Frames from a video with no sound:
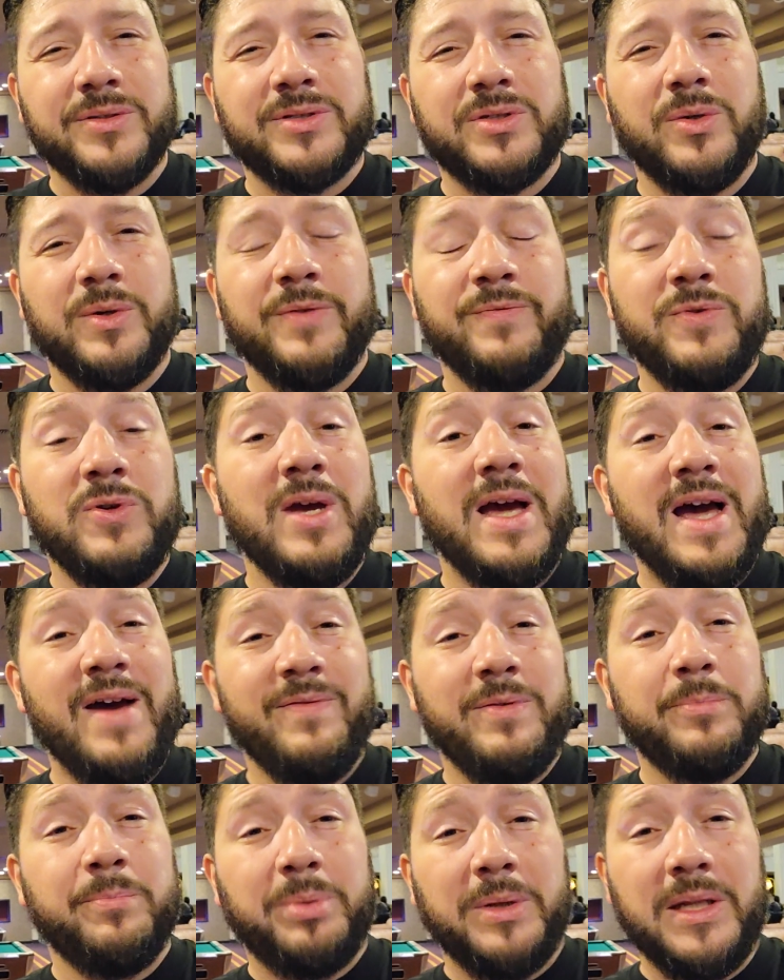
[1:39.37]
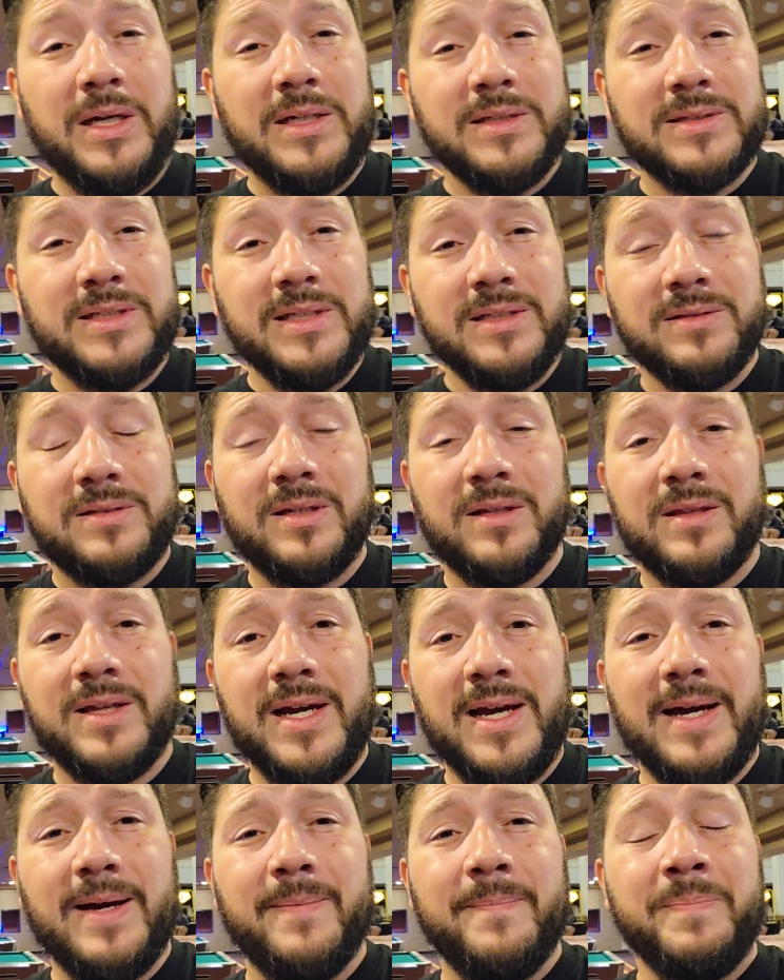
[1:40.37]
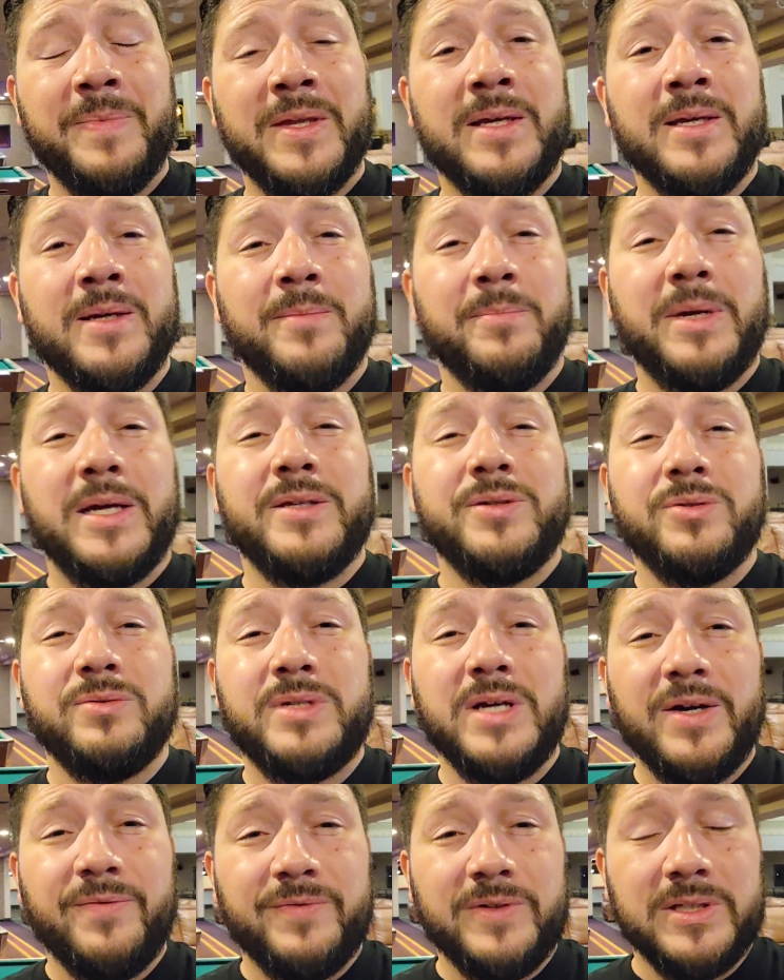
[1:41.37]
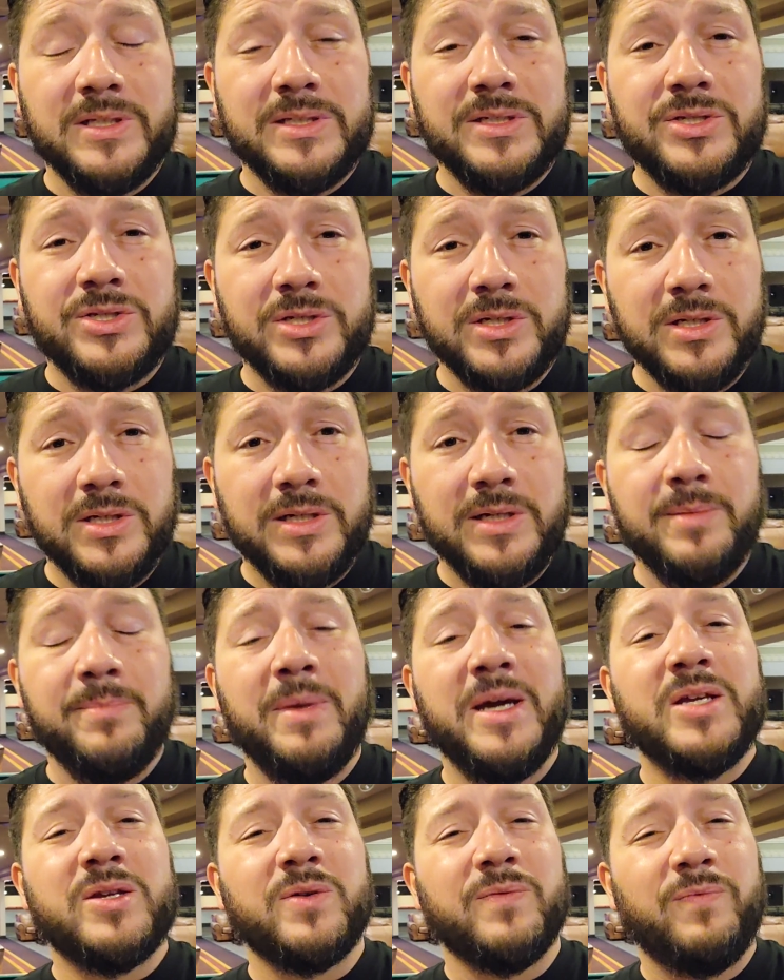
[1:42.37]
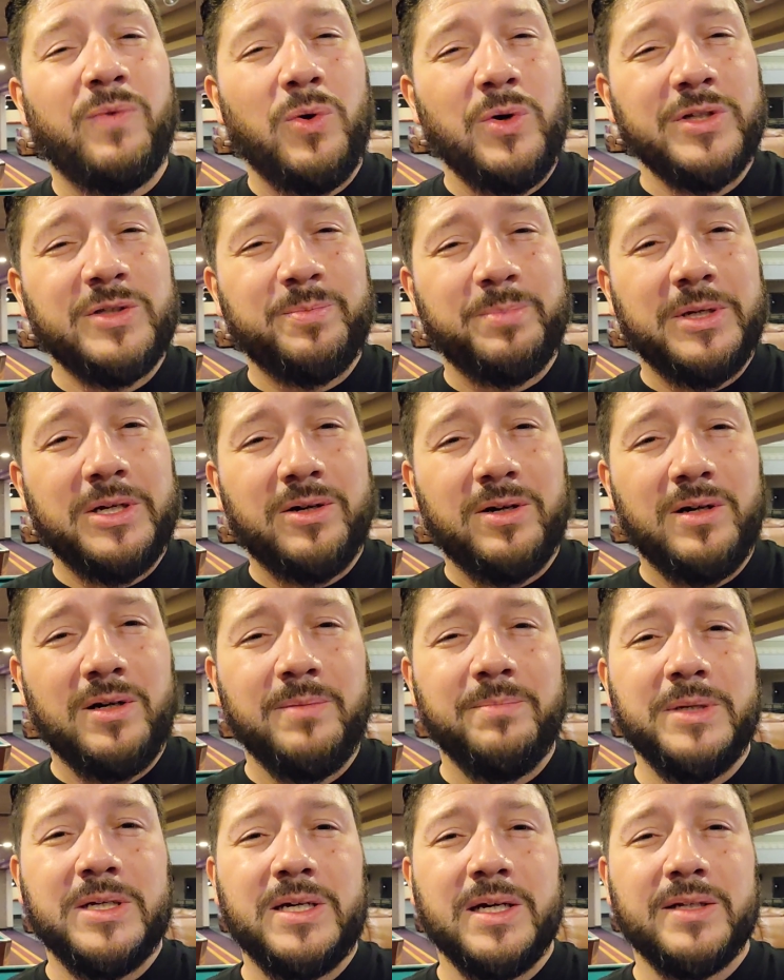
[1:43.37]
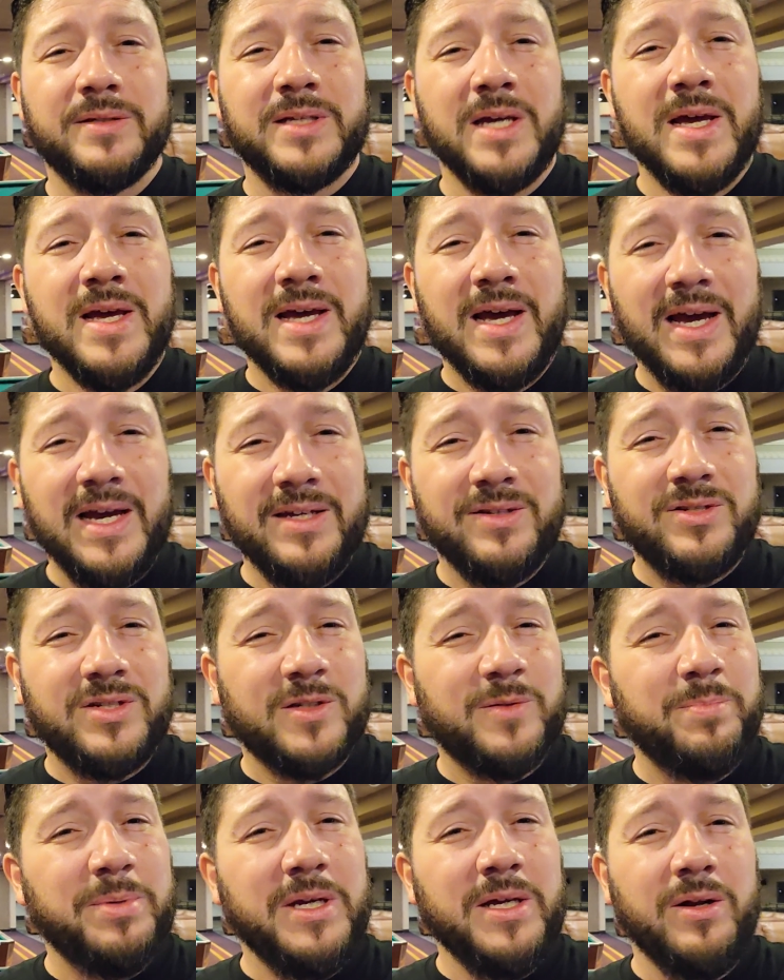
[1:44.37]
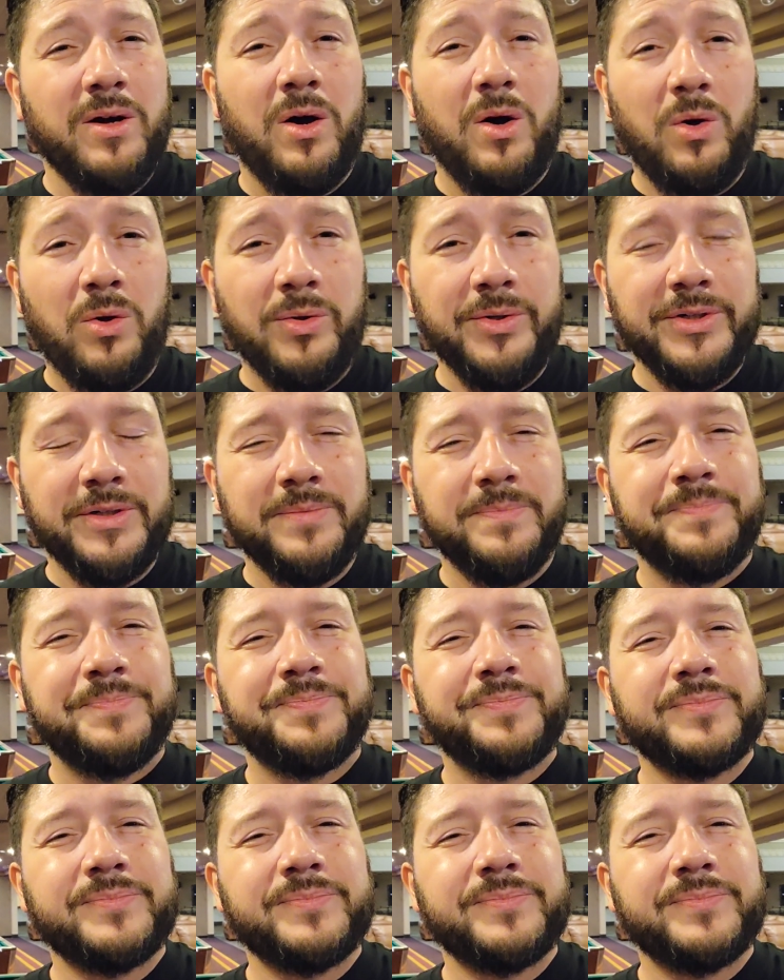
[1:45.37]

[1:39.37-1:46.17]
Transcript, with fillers: So if you haven't plugged into that, man, you definitely should and make your voice be heard because hey, just being a holder,